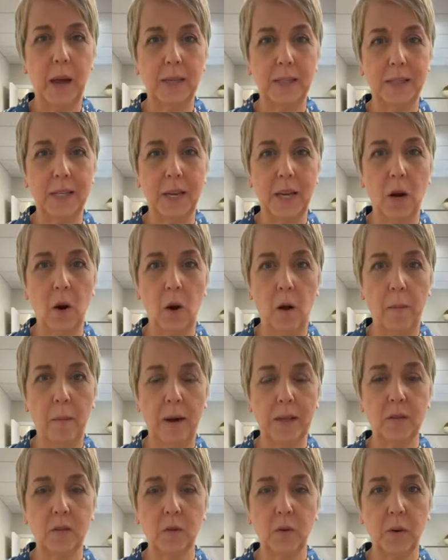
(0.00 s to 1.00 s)
I see here on
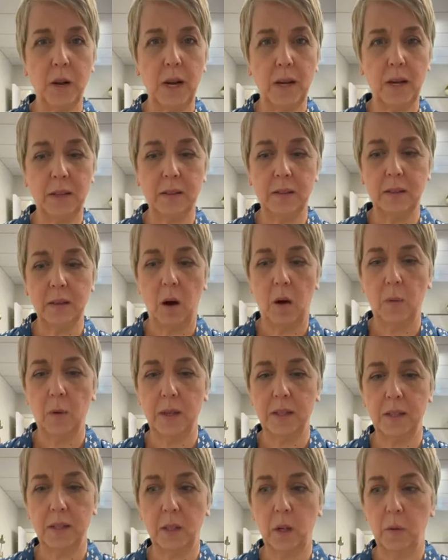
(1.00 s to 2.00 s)
my screen is
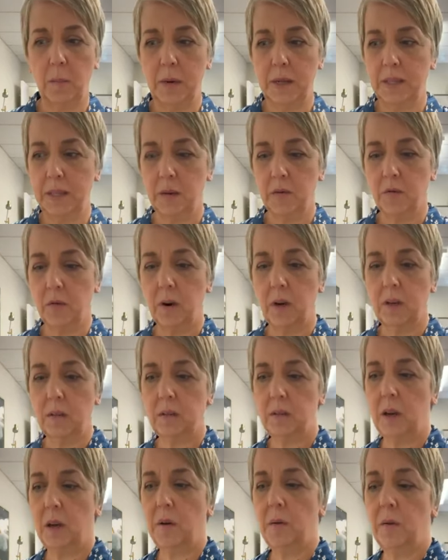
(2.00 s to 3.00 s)
a little bit
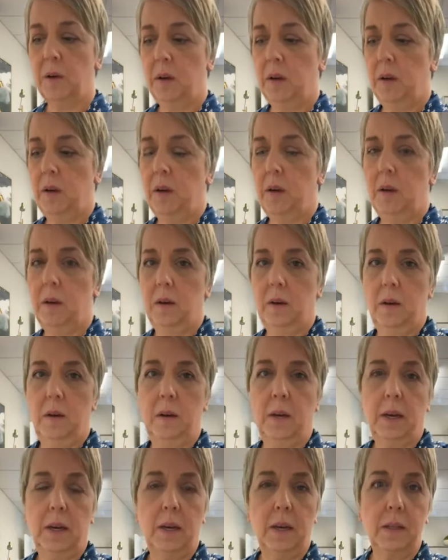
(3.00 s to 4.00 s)
different, so
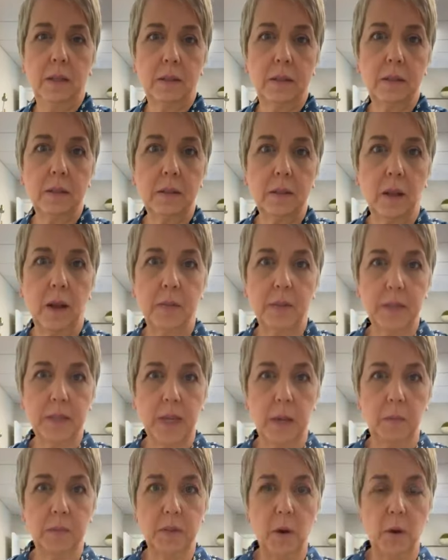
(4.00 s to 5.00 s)
it's not the same.